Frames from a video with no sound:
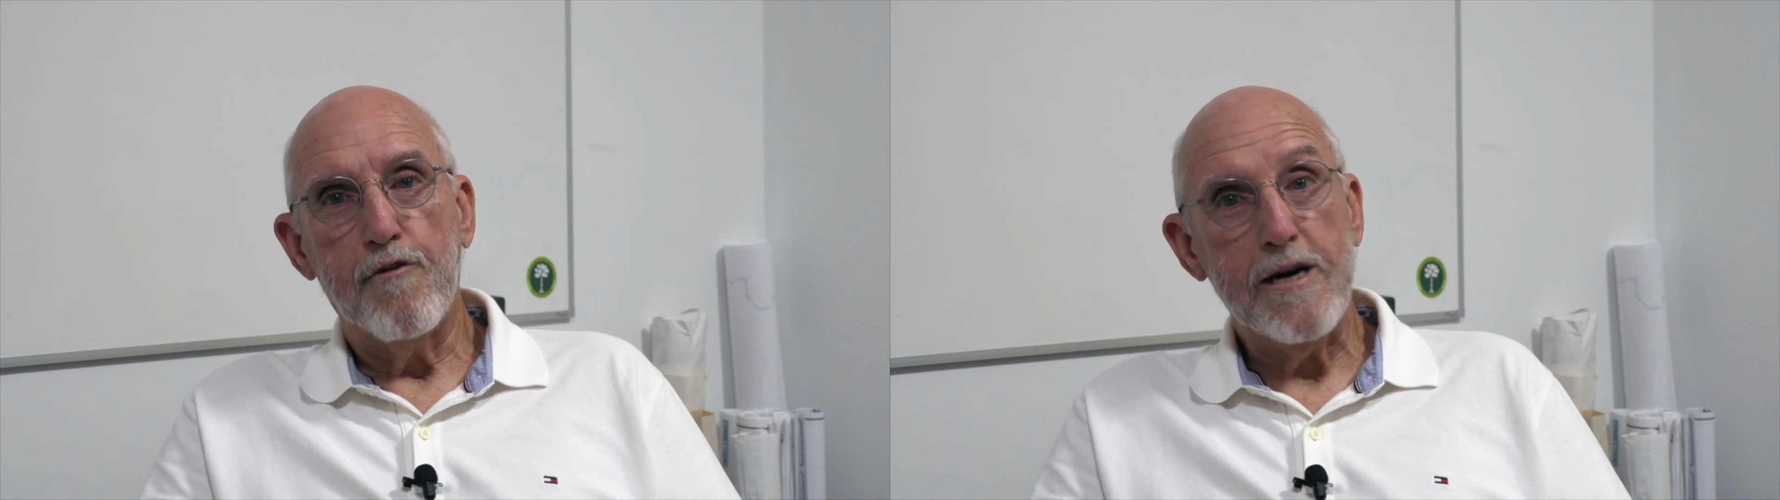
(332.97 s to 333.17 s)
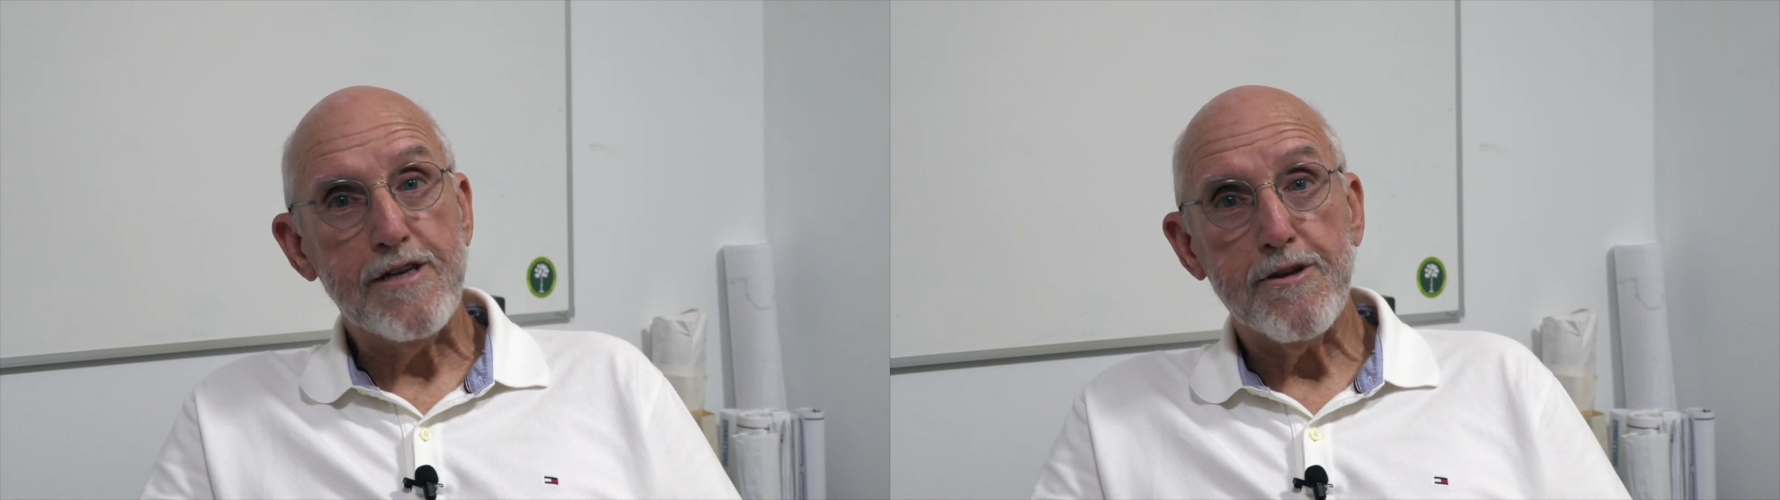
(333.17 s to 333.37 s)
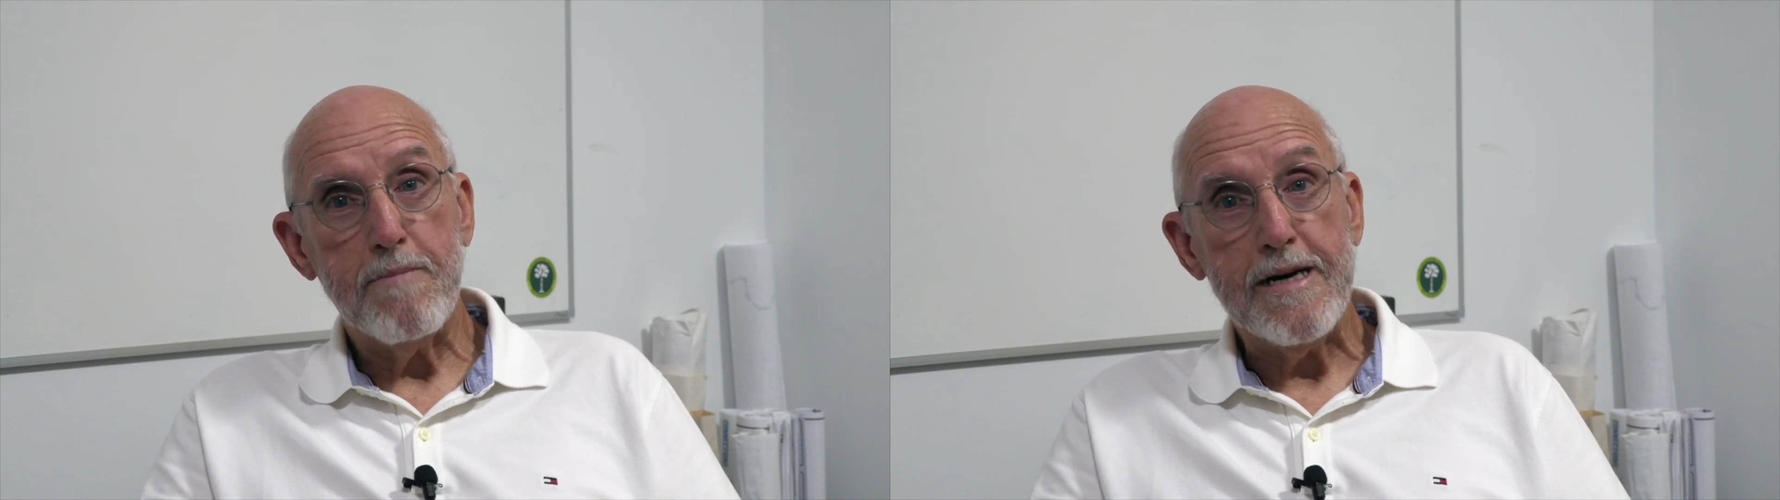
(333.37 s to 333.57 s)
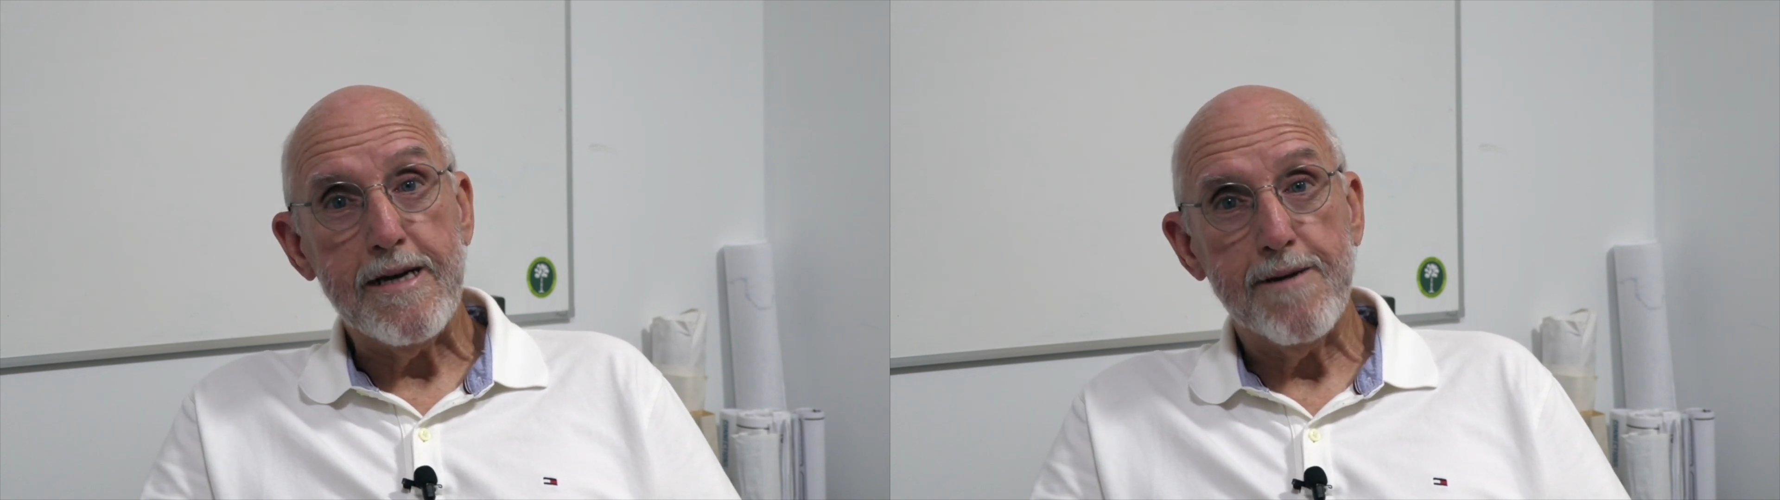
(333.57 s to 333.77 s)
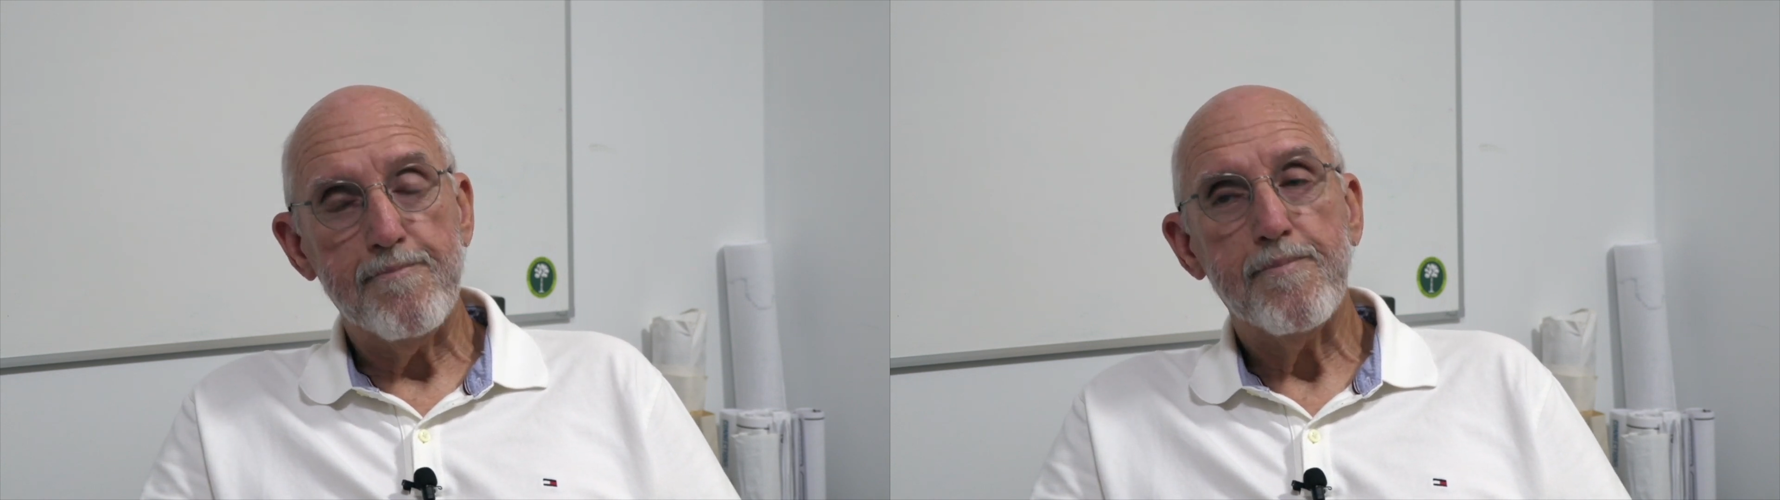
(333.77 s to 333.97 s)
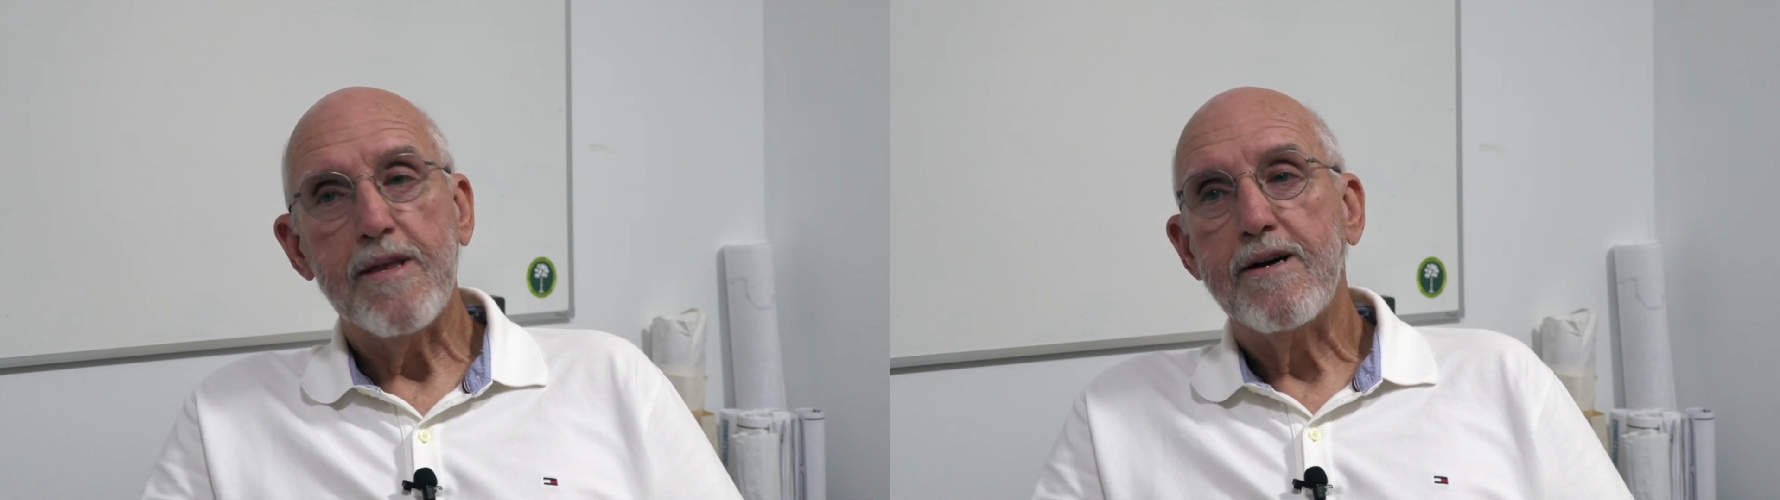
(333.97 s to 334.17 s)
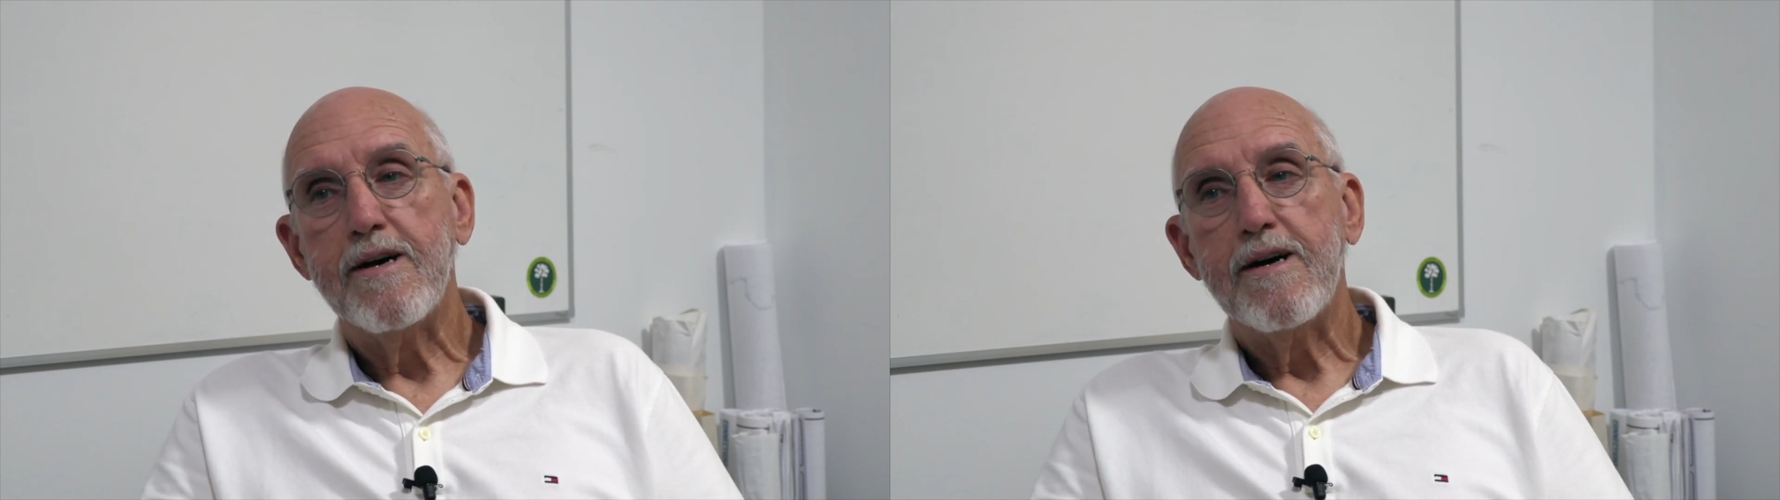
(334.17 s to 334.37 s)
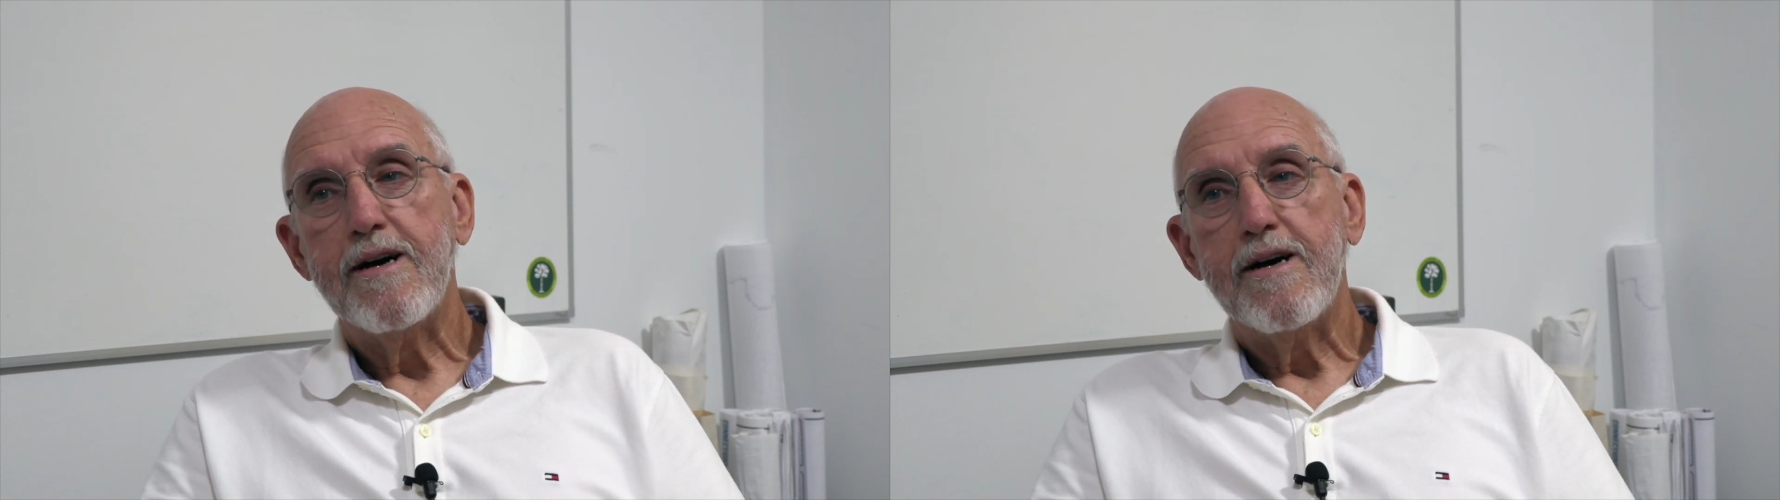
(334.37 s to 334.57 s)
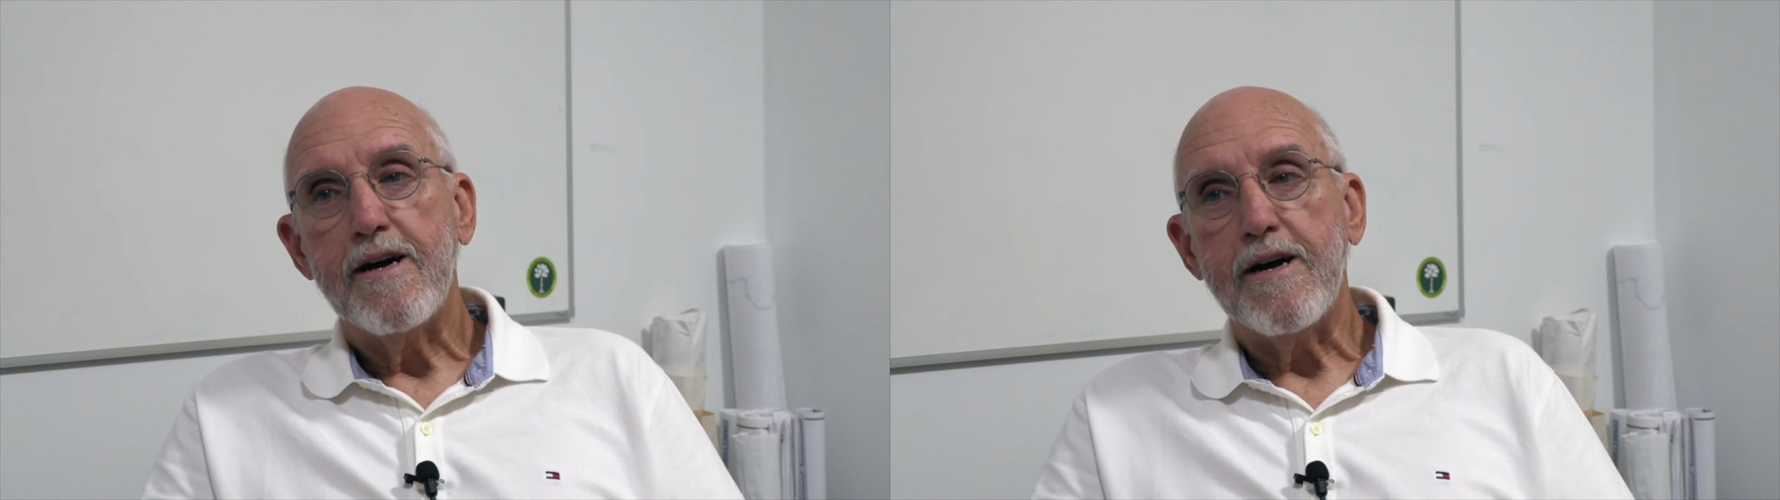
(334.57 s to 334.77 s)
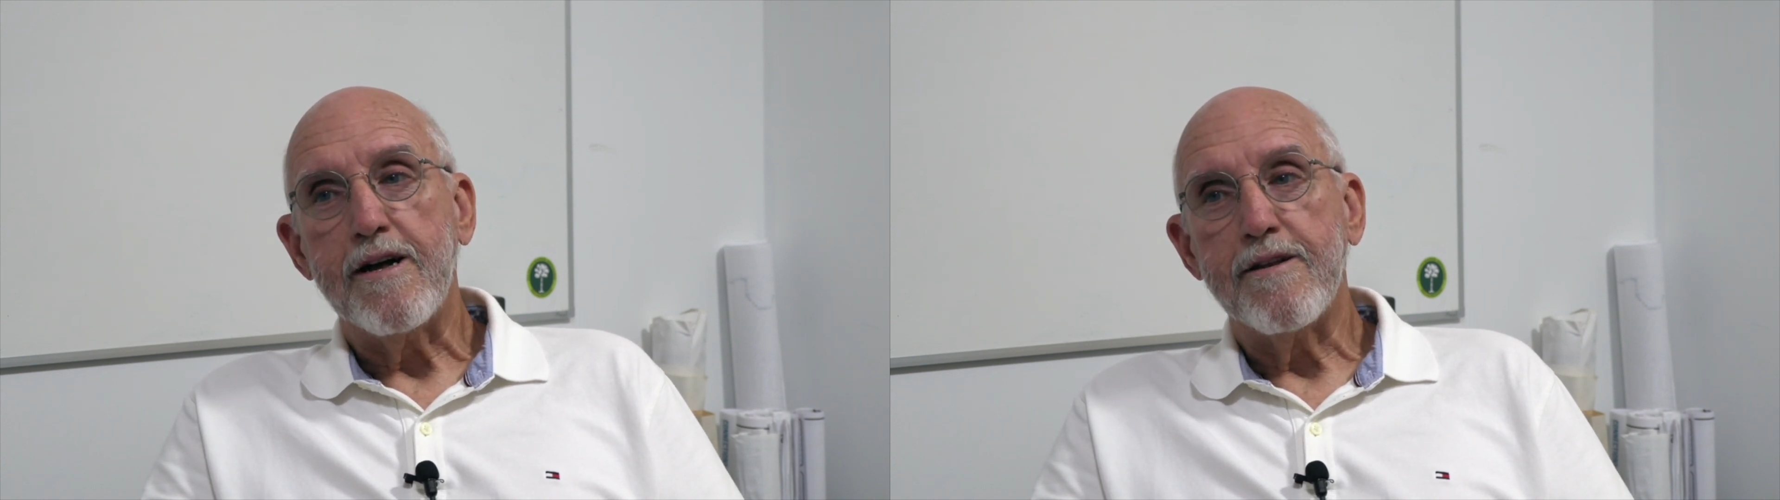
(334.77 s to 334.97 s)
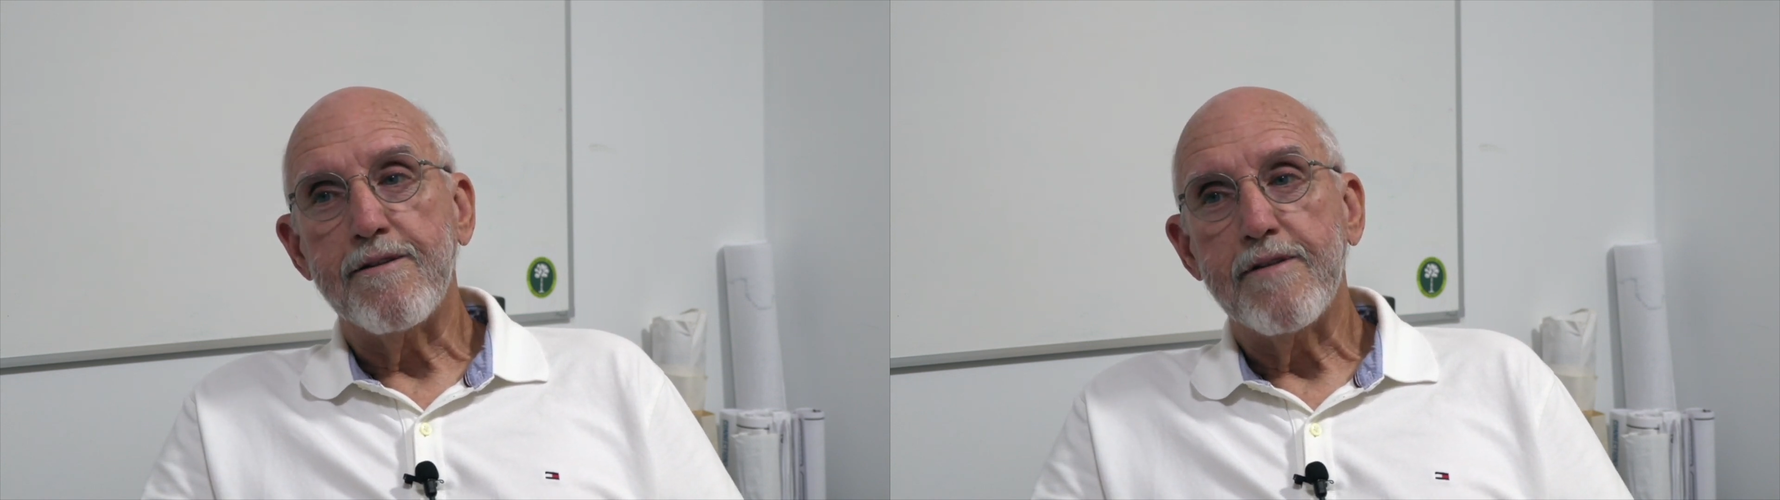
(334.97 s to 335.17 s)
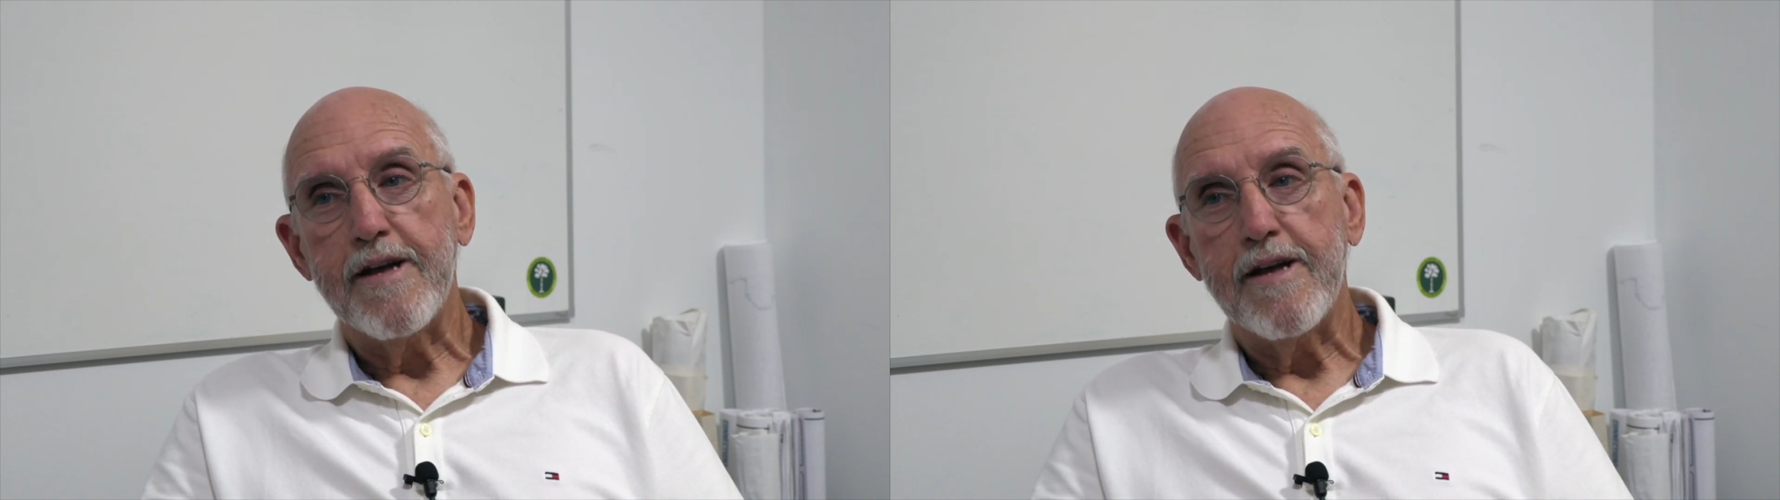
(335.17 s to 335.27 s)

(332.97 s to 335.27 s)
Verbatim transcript: resume, and